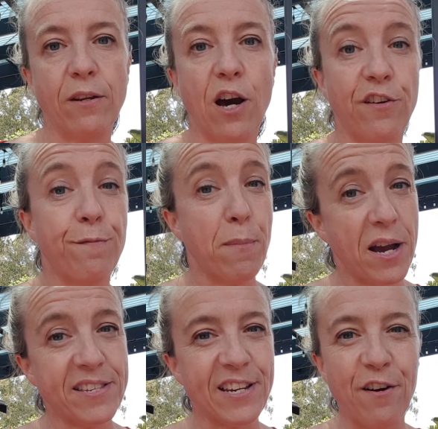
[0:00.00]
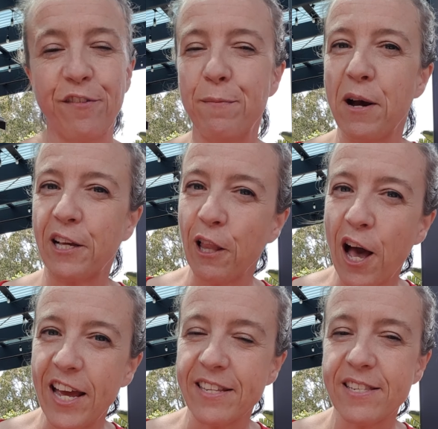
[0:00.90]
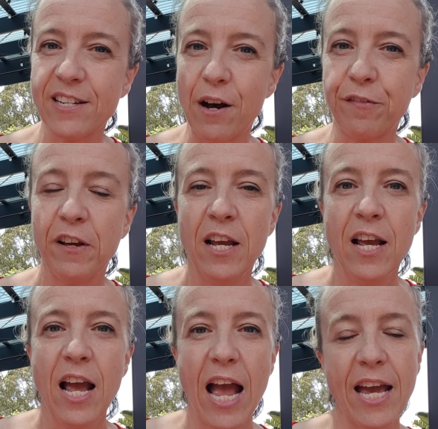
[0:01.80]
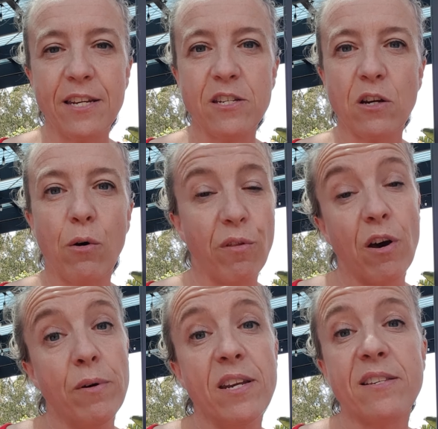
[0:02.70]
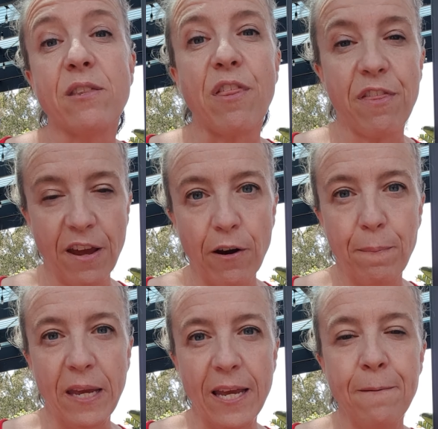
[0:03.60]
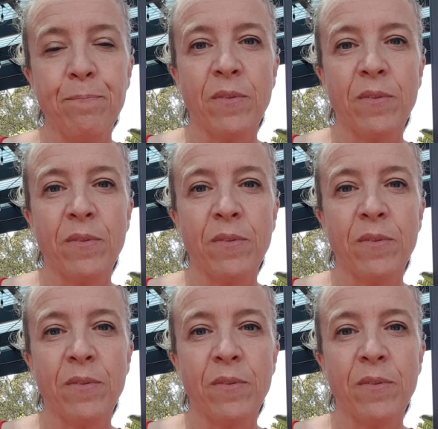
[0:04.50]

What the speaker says: kind of my stuff and my client's stuff. And although it isn't therapy,